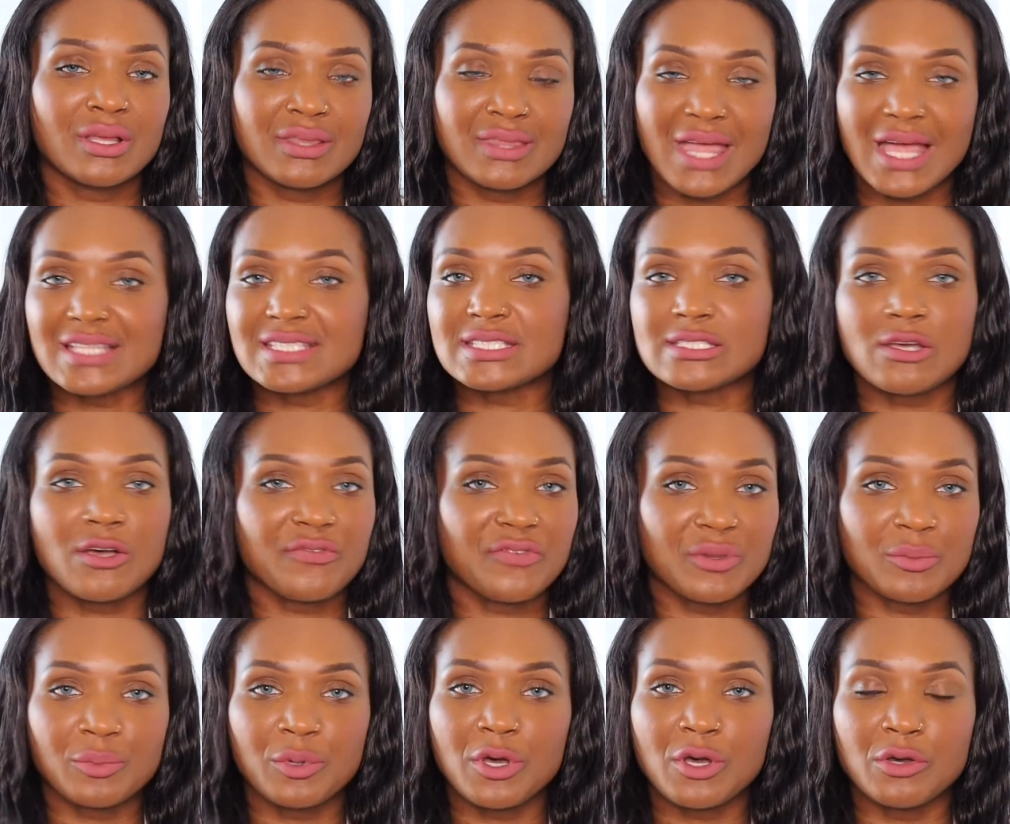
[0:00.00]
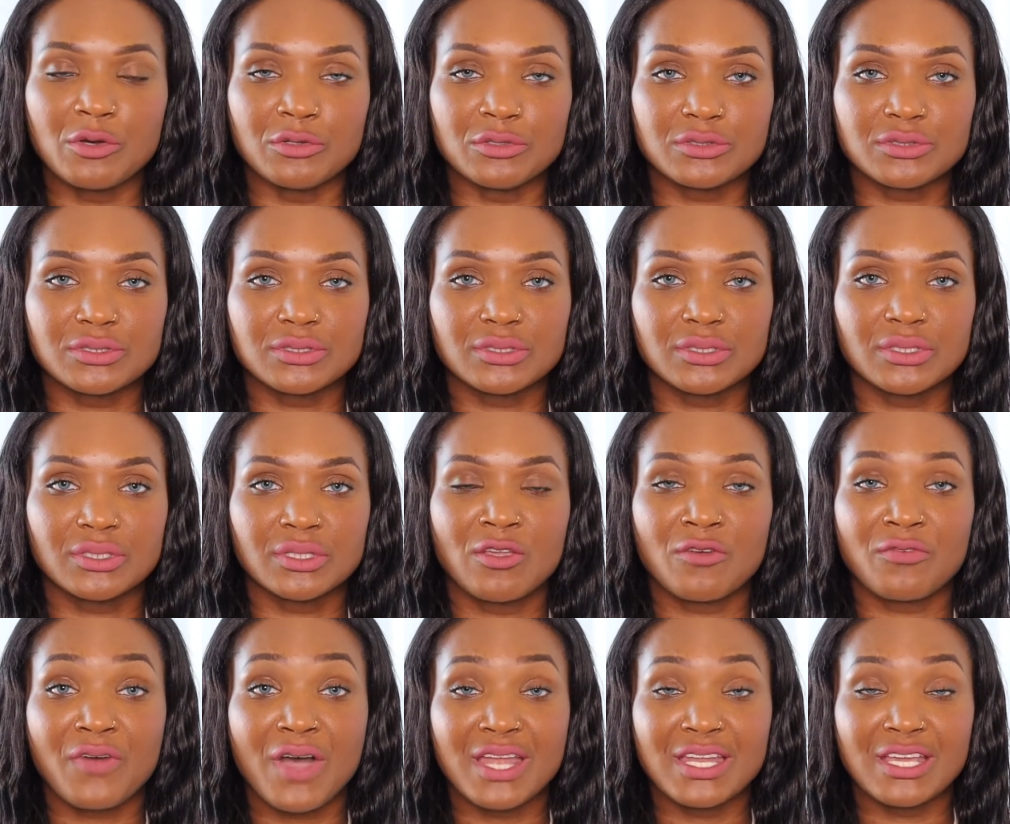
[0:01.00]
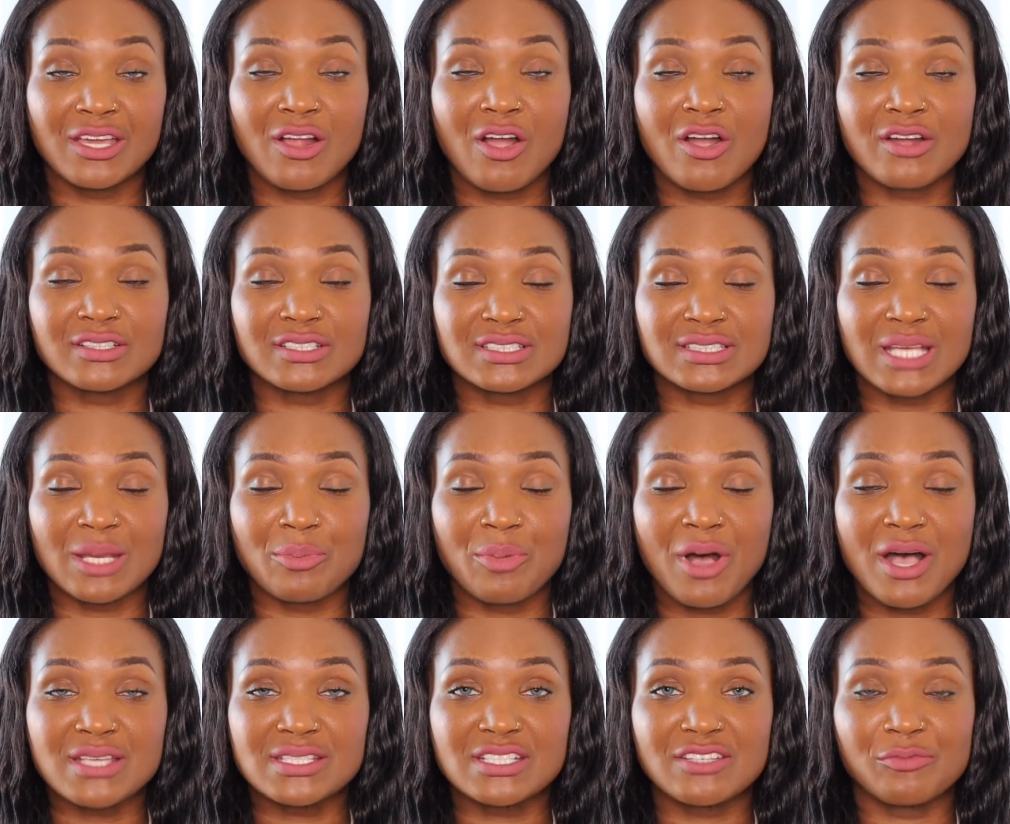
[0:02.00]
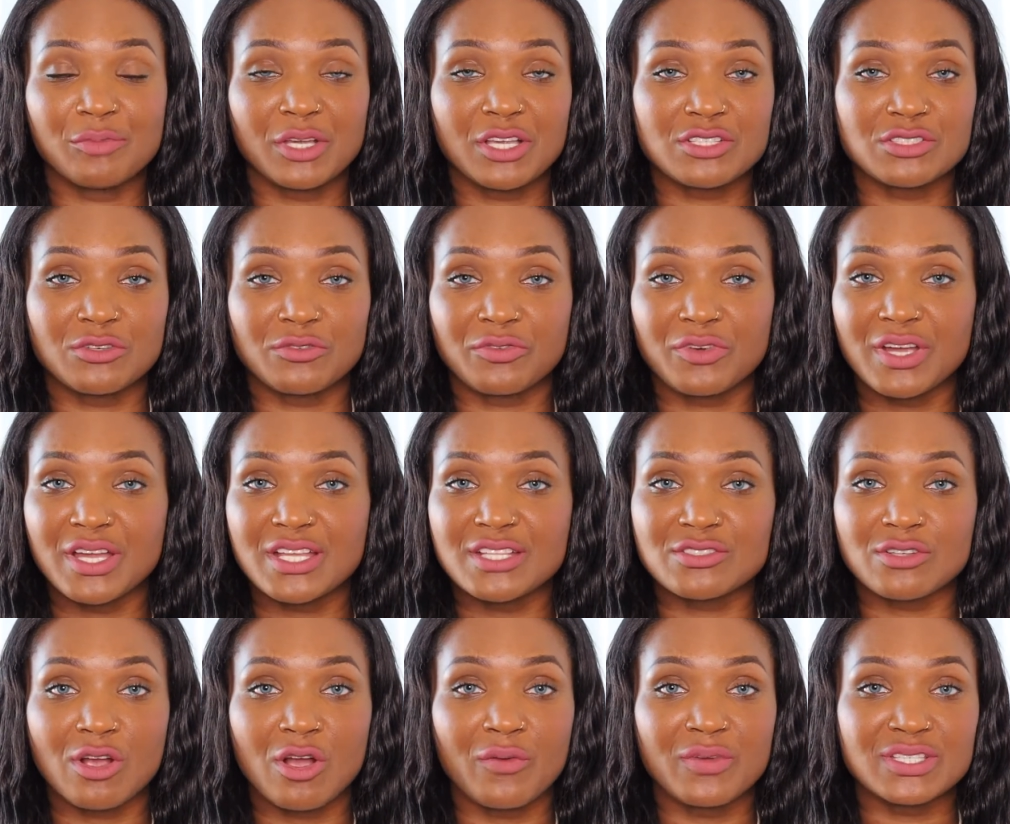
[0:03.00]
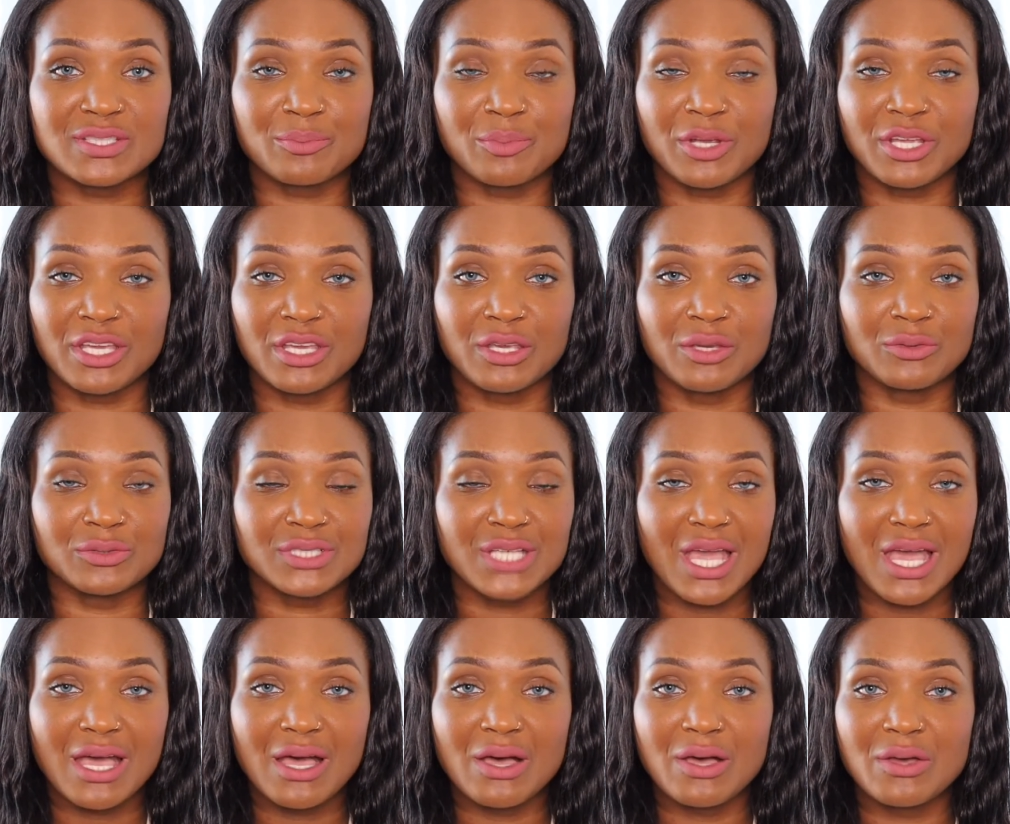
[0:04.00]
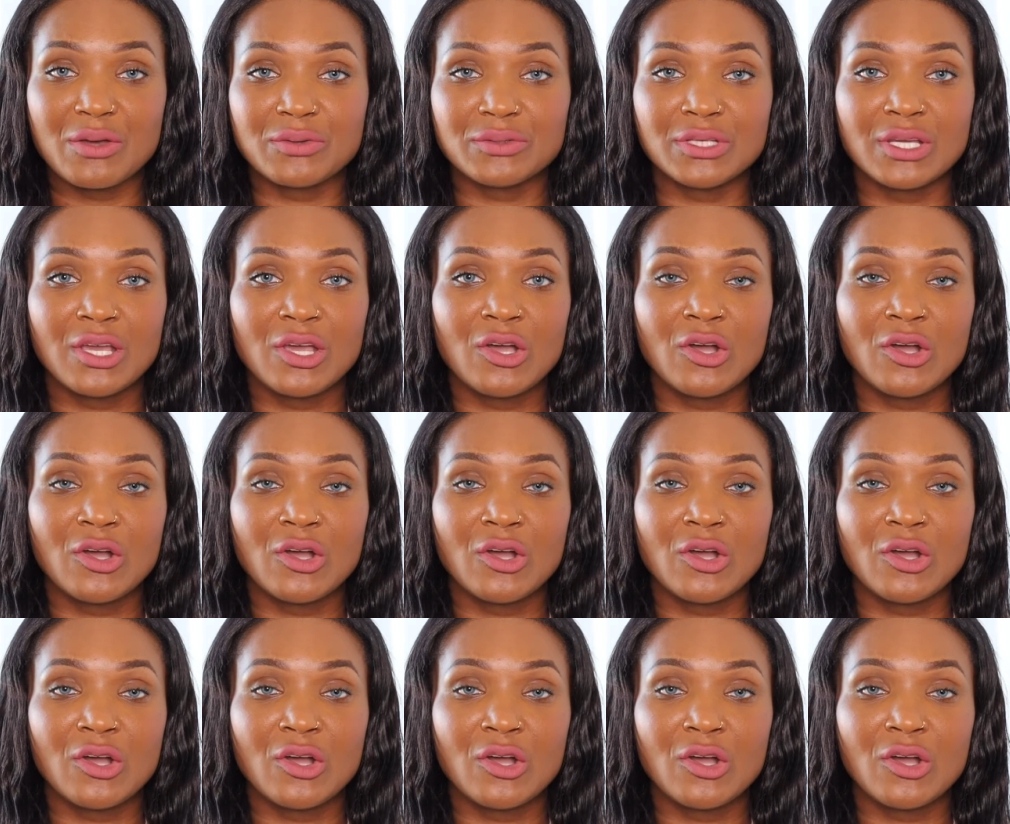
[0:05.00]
That's self-imposed. You're finding it hard to stay positive because your friends are always bringing you down,